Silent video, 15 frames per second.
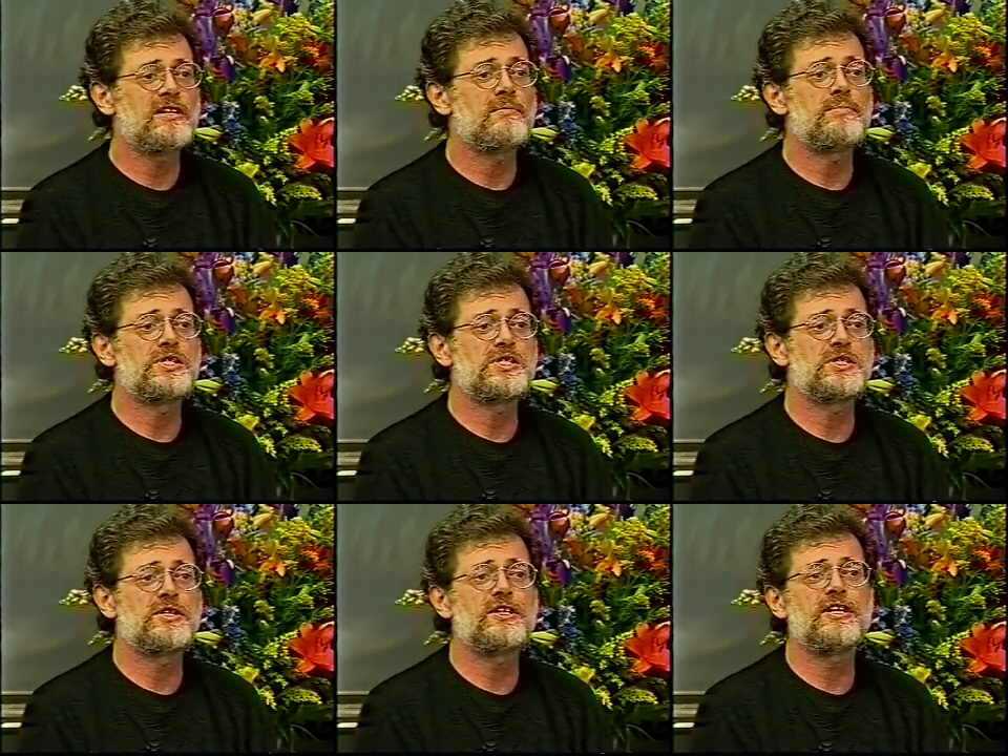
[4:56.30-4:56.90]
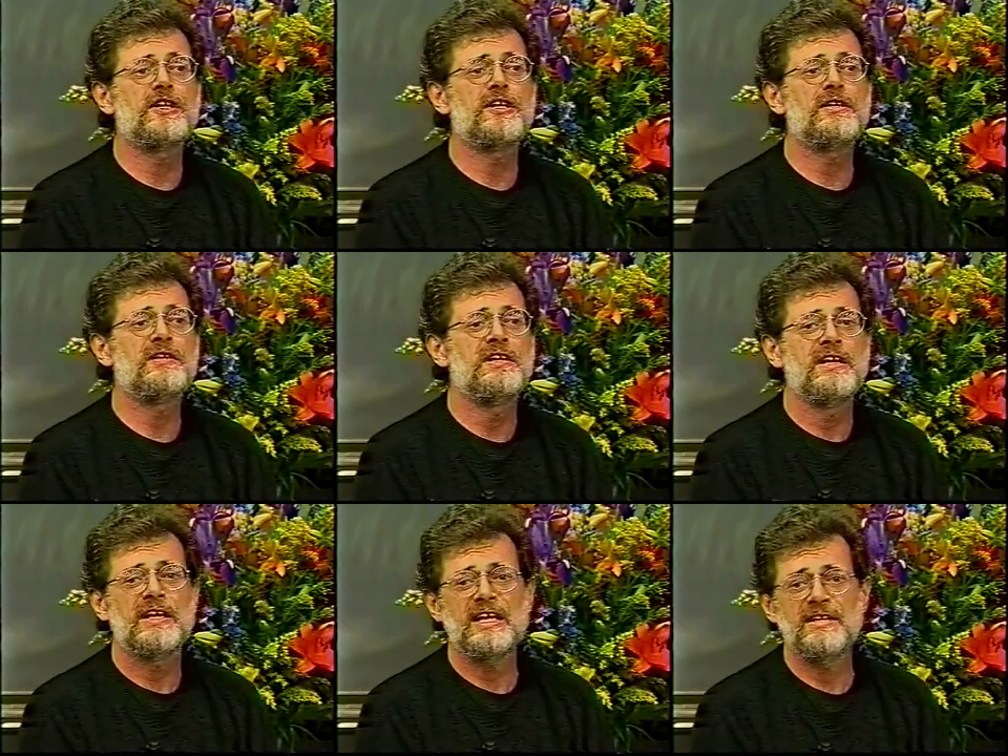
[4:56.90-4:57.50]
and absurd
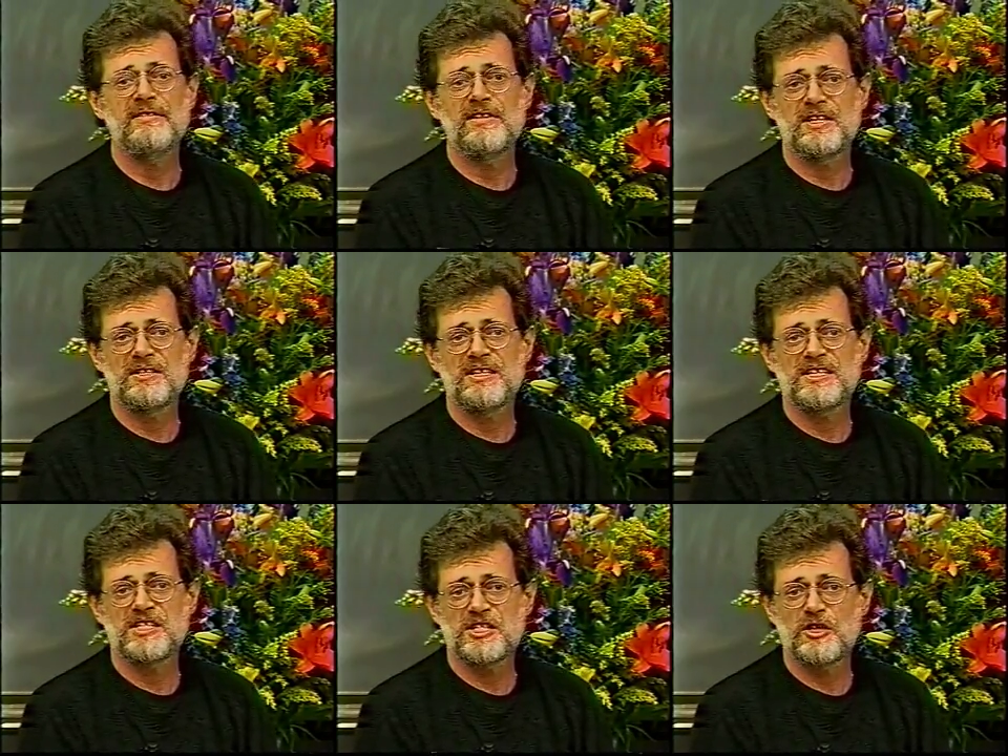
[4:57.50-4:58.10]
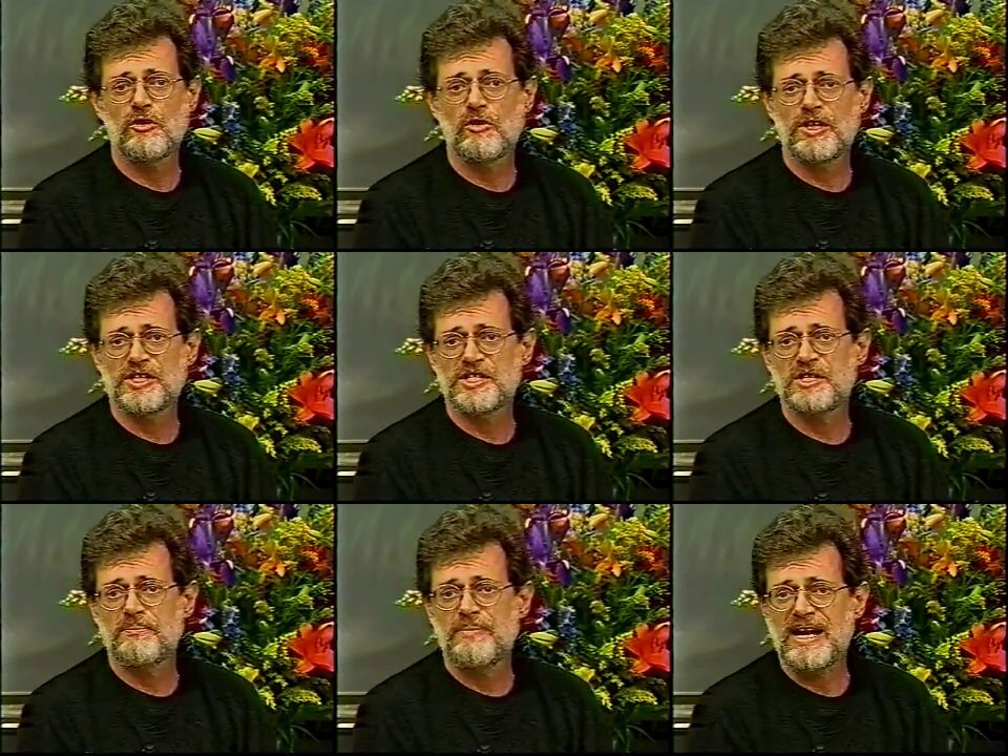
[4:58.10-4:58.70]
in the
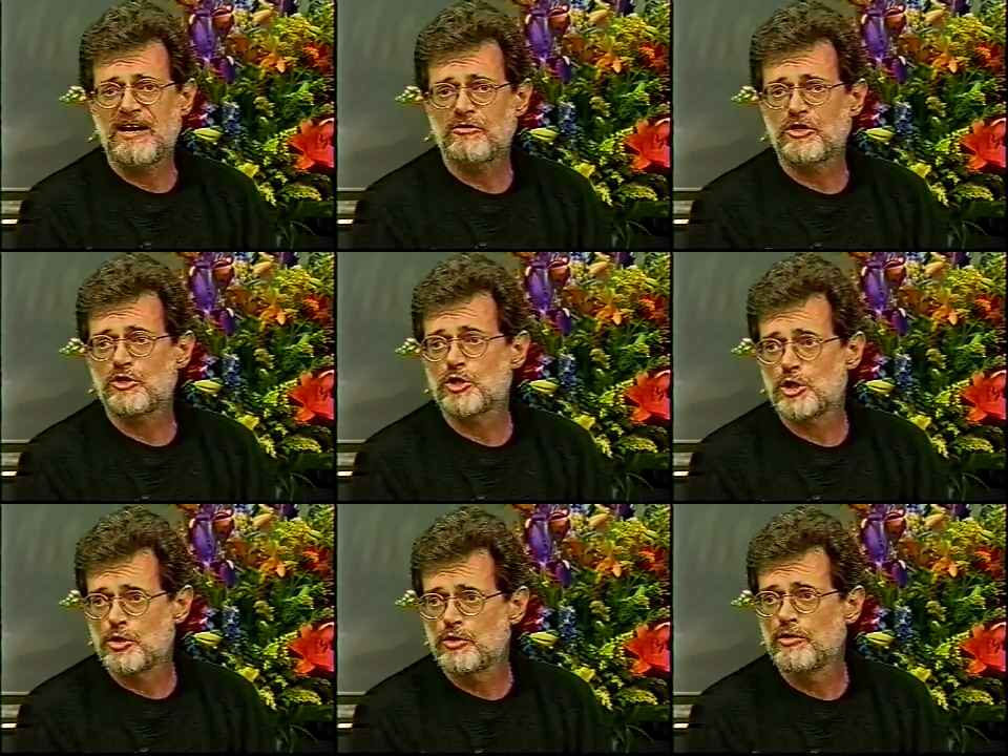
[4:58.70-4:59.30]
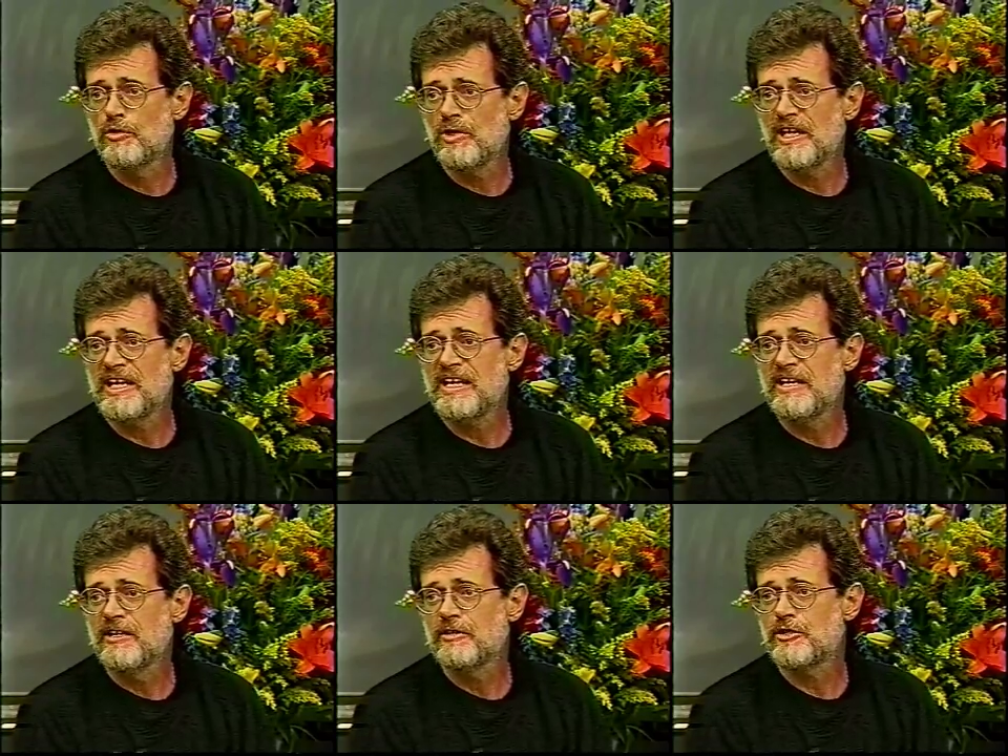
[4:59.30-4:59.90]
discourse about
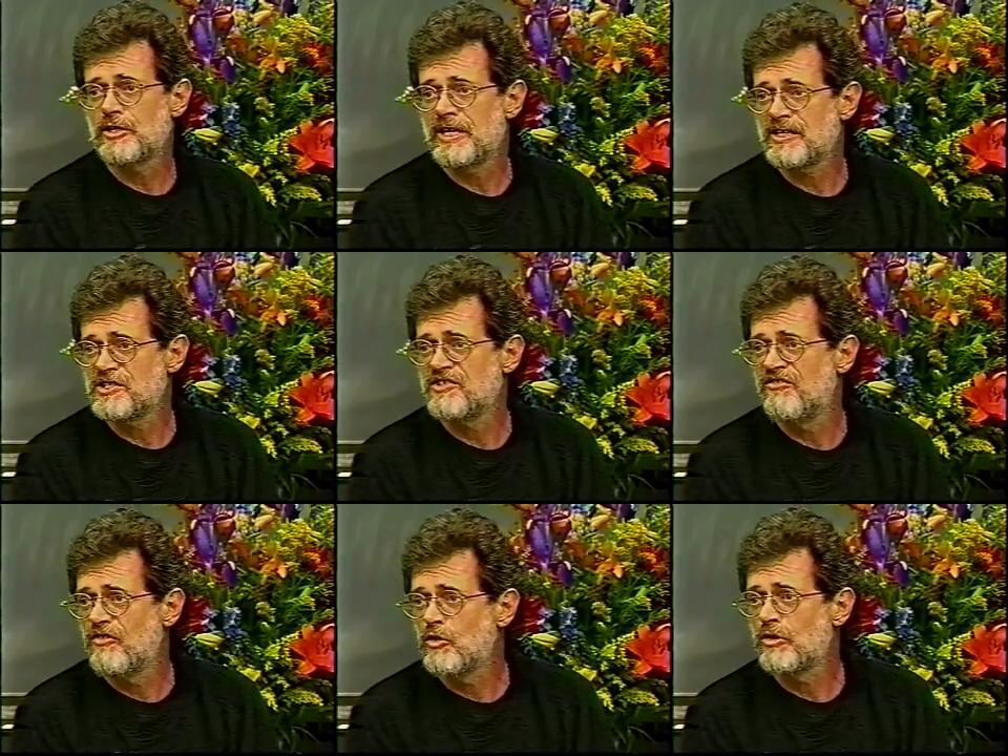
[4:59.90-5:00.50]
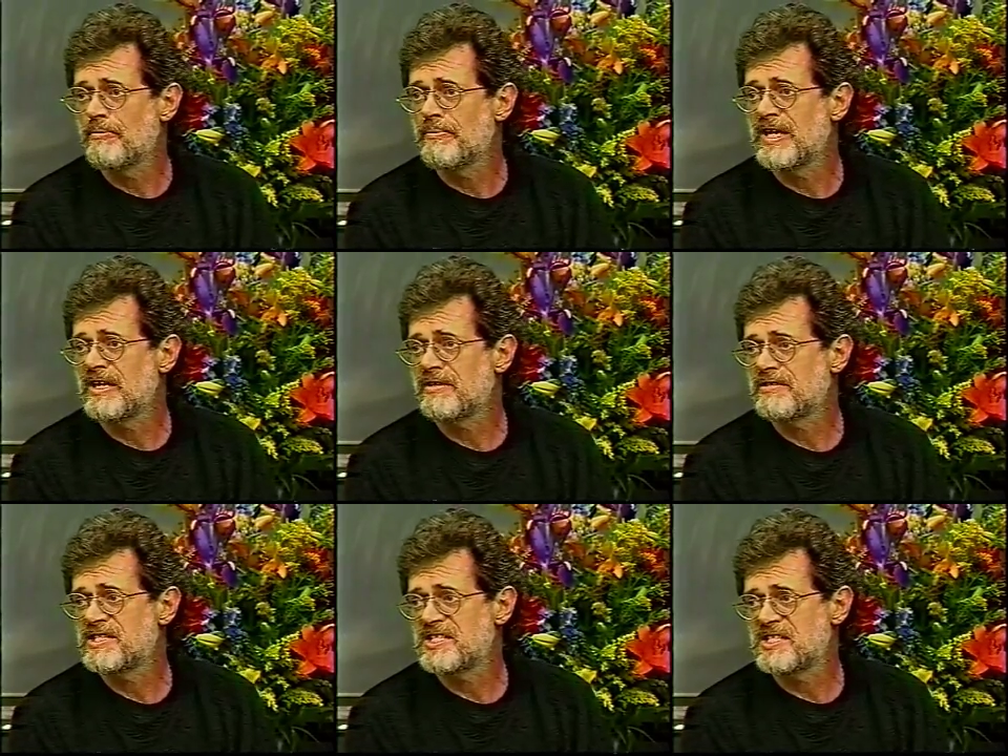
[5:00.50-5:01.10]
truly
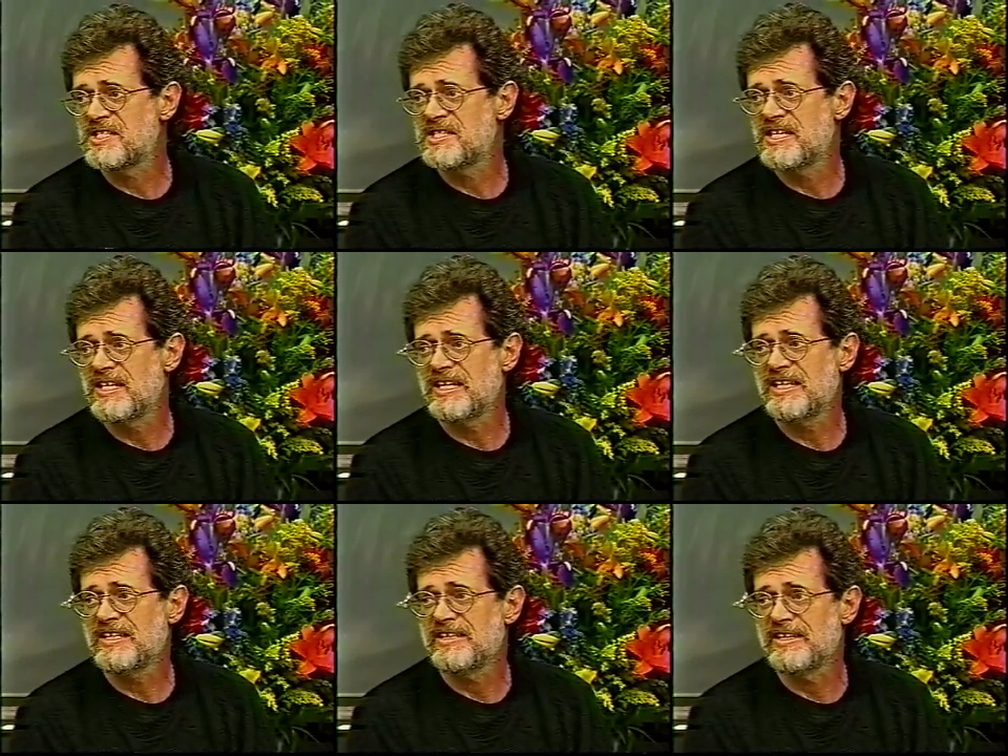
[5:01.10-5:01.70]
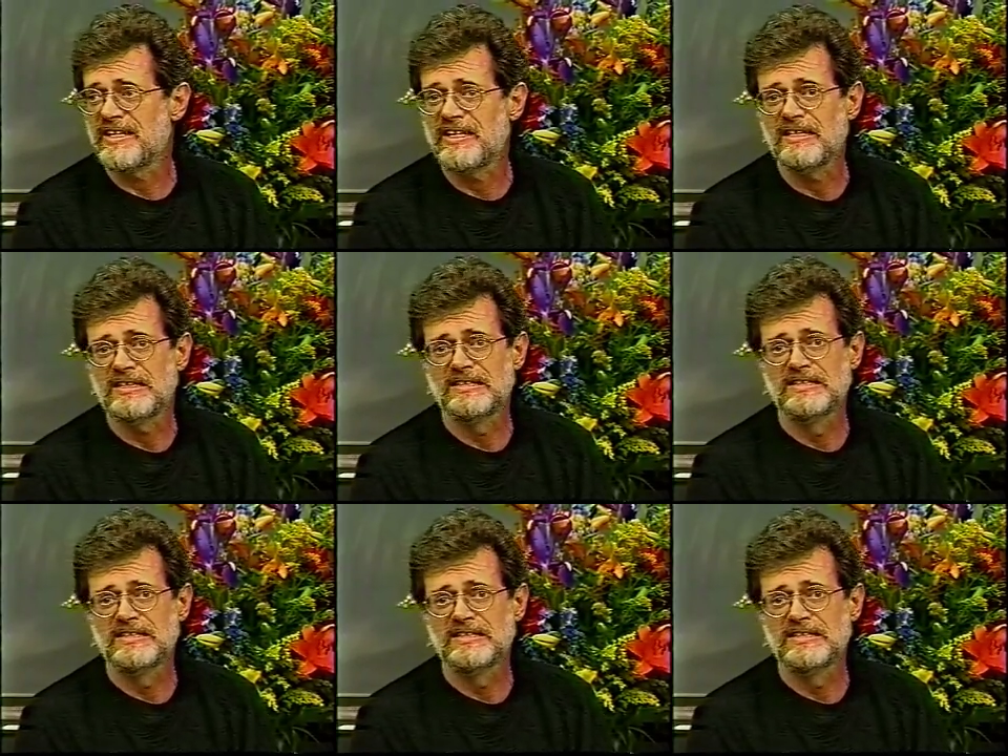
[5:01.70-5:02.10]
transforming society.